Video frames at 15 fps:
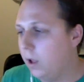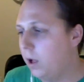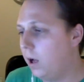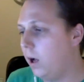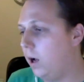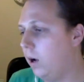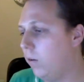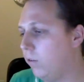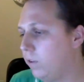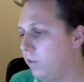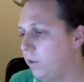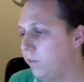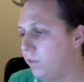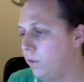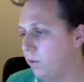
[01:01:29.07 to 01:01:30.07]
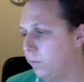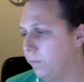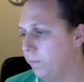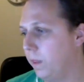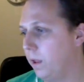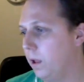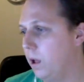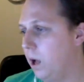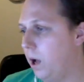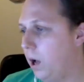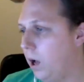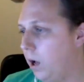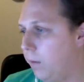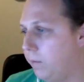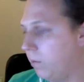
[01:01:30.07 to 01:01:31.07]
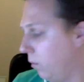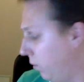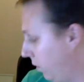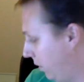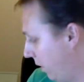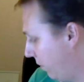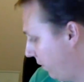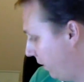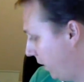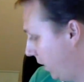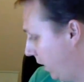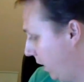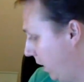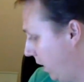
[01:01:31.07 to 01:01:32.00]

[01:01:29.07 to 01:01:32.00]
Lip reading: So we'll definitely